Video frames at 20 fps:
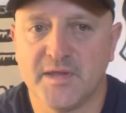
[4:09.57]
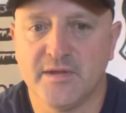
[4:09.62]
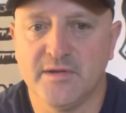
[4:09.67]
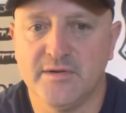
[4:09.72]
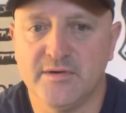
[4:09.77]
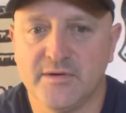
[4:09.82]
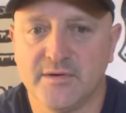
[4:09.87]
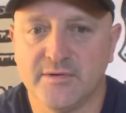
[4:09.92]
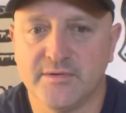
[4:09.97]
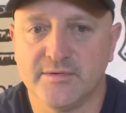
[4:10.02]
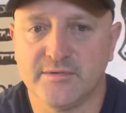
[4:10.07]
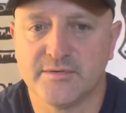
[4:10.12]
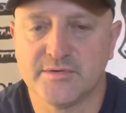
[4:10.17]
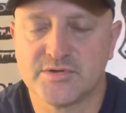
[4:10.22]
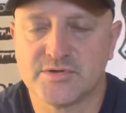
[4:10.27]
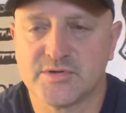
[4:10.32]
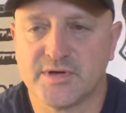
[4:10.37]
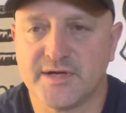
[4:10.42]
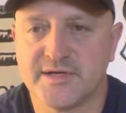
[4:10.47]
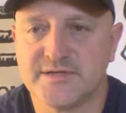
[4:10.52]
you can
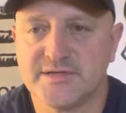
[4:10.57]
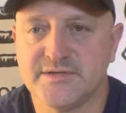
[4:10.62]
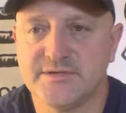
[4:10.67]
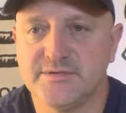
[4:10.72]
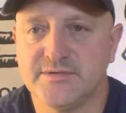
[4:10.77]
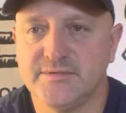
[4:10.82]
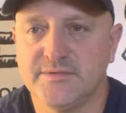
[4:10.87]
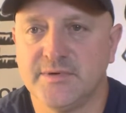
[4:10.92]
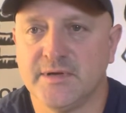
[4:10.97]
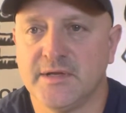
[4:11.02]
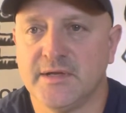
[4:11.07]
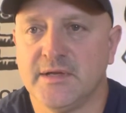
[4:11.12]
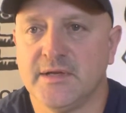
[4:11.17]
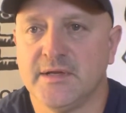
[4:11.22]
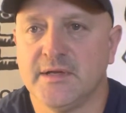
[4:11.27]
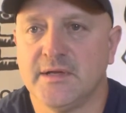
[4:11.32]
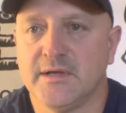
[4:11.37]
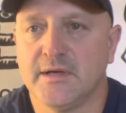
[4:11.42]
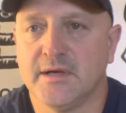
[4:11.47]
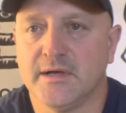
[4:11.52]
try to
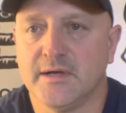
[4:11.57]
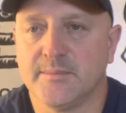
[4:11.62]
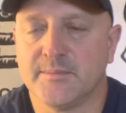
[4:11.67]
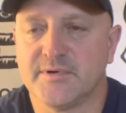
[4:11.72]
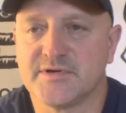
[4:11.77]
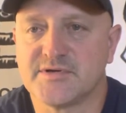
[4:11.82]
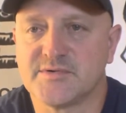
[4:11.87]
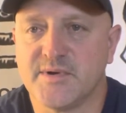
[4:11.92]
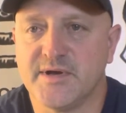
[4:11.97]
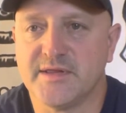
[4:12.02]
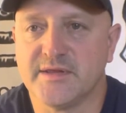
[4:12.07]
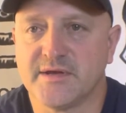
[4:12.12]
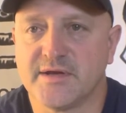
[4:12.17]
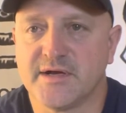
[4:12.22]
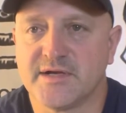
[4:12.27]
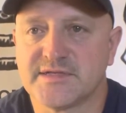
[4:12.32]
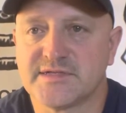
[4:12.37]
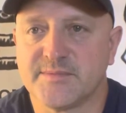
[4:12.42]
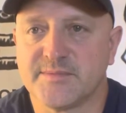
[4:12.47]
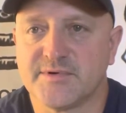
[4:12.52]
persuade the
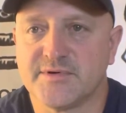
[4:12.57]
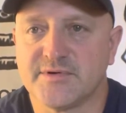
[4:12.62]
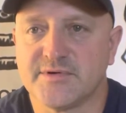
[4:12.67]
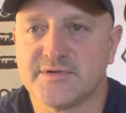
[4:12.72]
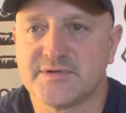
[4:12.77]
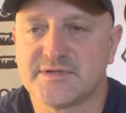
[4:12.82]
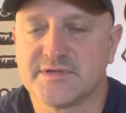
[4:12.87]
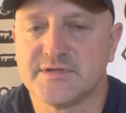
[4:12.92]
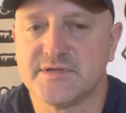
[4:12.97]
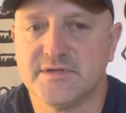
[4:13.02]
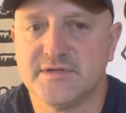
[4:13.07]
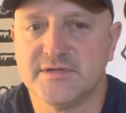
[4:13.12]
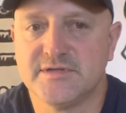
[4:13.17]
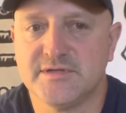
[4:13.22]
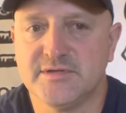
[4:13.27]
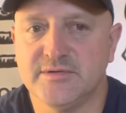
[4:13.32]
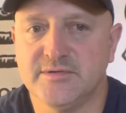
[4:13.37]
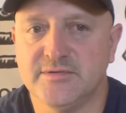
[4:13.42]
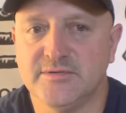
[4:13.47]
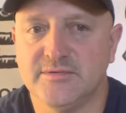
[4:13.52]
customers
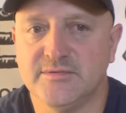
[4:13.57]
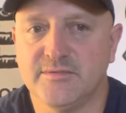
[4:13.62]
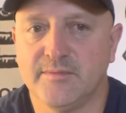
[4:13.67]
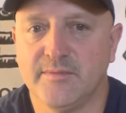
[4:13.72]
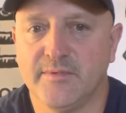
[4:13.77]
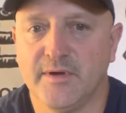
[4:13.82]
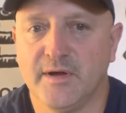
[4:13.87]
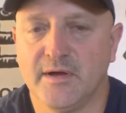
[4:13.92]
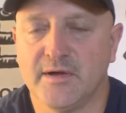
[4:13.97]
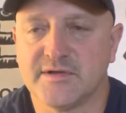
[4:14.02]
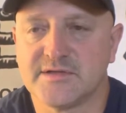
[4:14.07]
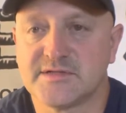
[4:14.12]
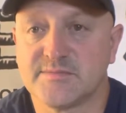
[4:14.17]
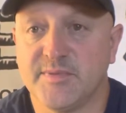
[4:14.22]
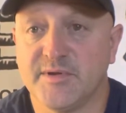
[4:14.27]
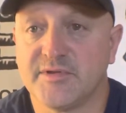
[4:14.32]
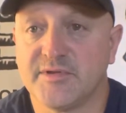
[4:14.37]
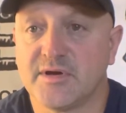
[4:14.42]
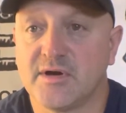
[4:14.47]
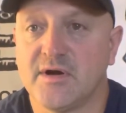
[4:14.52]
to
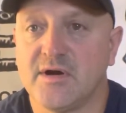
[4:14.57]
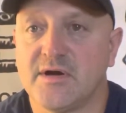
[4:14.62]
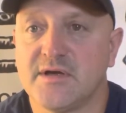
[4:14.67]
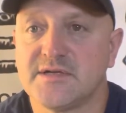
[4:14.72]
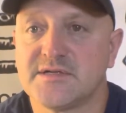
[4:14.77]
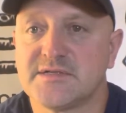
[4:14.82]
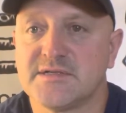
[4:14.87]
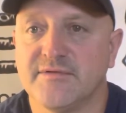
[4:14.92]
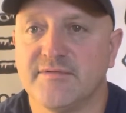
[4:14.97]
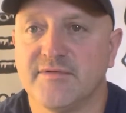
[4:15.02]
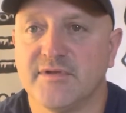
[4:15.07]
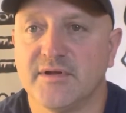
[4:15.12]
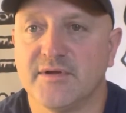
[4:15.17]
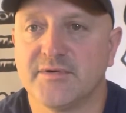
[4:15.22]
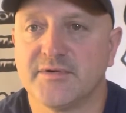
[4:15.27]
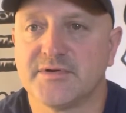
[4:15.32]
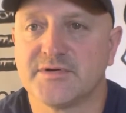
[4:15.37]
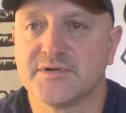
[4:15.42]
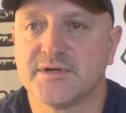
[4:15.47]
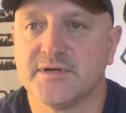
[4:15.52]
split the cost of the
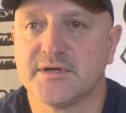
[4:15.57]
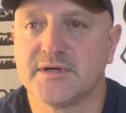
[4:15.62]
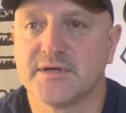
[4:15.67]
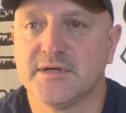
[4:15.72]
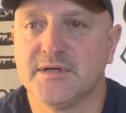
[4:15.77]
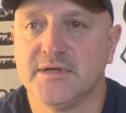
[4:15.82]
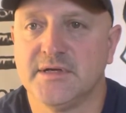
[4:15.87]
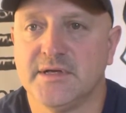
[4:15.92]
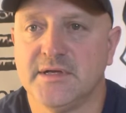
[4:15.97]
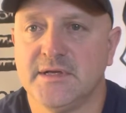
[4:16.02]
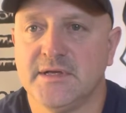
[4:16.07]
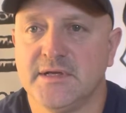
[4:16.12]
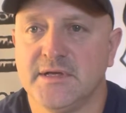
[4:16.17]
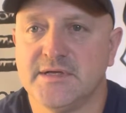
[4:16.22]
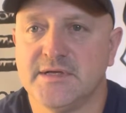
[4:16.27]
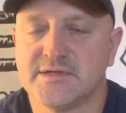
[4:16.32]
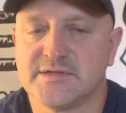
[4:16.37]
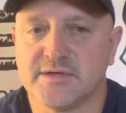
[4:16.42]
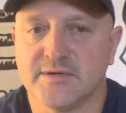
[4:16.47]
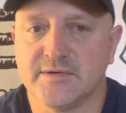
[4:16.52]
loader truck.
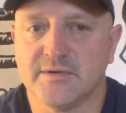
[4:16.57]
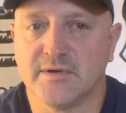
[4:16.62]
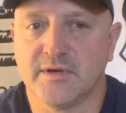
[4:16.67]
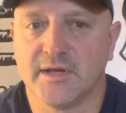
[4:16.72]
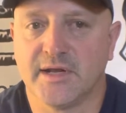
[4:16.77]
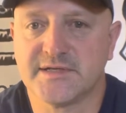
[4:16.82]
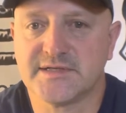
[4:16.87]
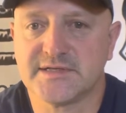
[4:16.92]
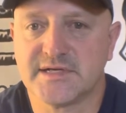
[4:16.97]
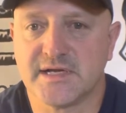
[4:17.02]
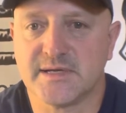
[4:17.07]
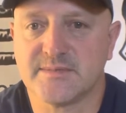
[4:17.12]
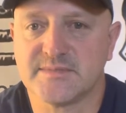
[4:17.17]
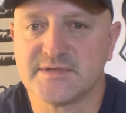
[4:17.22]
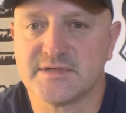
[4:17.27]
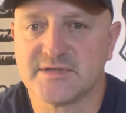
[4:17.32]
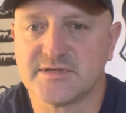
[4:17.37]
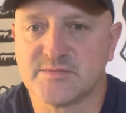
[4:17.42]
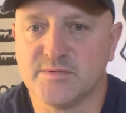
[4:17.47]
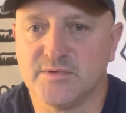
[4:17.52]
So a lot of times
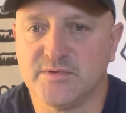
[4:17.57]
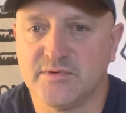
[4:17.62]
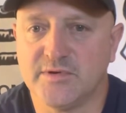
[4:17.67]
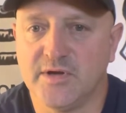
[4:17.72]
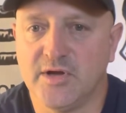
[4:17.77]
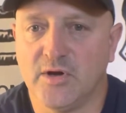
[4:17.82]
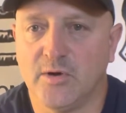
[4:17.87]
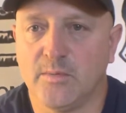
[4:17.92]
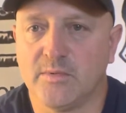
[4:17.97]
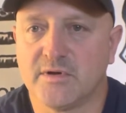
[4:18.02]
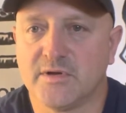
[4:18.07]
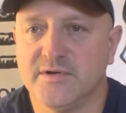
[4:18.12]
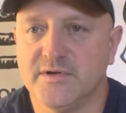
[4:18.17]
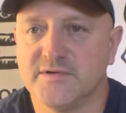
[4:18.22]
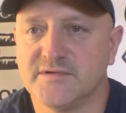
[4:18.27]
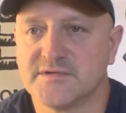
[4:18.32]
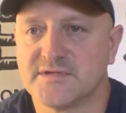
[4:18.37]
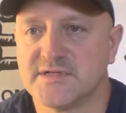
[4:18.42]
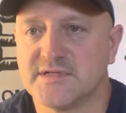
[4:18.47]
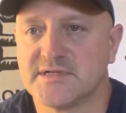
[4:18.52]
this will help
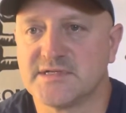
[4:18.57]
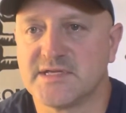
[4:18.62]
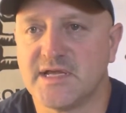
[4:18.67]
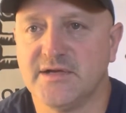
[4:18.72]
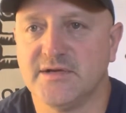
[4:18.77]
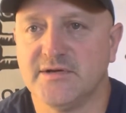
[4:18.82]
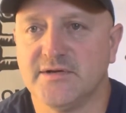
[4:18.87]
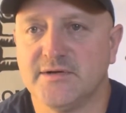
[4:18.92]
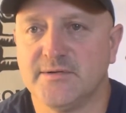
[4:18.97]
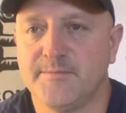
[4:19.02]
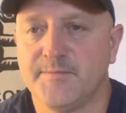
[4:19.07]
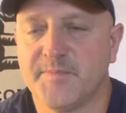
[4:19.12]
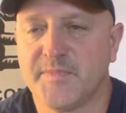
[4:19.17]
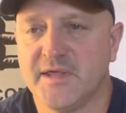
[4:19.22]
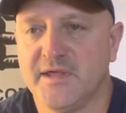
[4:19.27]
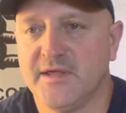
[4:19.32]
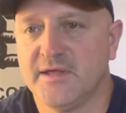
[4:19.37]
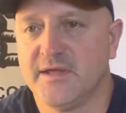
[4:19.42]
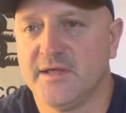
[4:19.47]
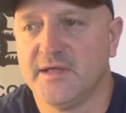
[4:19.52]
close the sale.
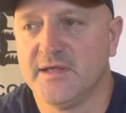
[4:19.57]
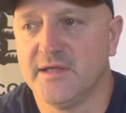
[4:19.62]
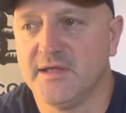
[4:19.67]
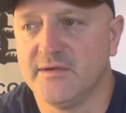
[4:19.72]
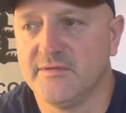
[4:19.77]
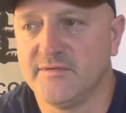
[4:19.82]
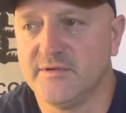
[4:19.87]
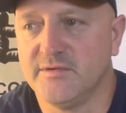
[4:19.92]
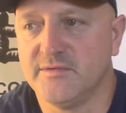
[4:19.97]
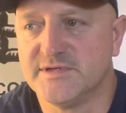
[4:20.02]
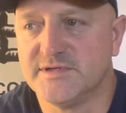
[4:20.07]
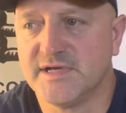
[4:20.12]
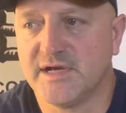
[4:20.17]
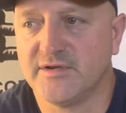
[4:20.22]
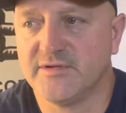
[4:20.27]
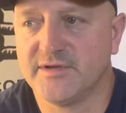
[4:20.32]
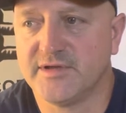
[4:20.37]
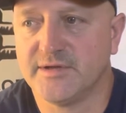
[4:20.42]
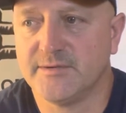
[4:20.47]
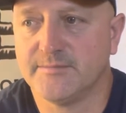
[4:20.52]
If you tell
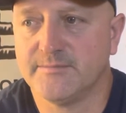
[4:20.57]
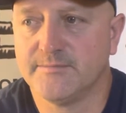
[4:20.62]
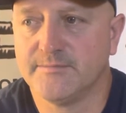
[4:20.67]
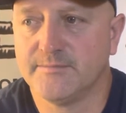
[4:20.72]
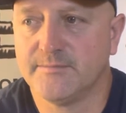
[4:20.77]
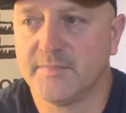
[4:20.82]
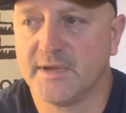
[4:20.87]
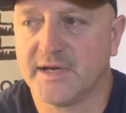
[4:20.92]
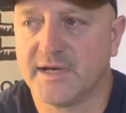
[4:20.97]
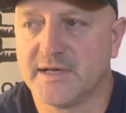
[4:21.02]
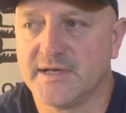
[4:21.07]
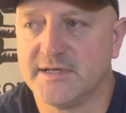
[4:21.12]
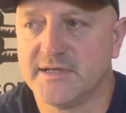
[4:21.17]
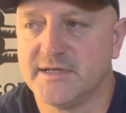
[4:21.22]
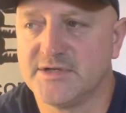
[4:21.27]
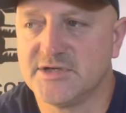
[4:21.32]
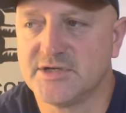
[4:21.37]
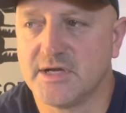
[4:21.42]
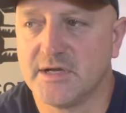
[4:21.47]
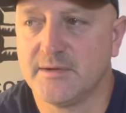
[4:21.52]
them, like I did a
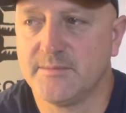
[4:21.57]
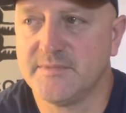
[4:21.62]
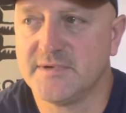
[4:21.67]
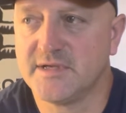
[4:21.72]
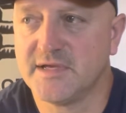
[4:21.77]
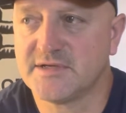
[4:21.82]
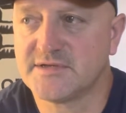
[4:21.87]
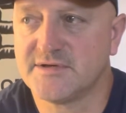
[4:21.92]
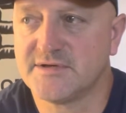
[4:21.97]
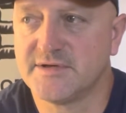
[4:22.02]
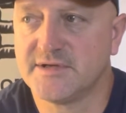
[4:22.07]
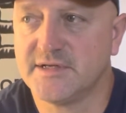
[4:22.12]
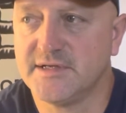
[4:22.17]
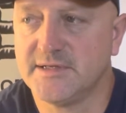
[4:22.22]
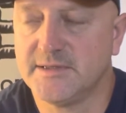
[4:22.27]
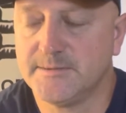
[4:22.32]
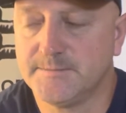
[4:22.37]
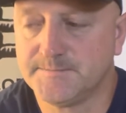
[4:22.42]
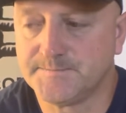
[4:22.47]
job yesterday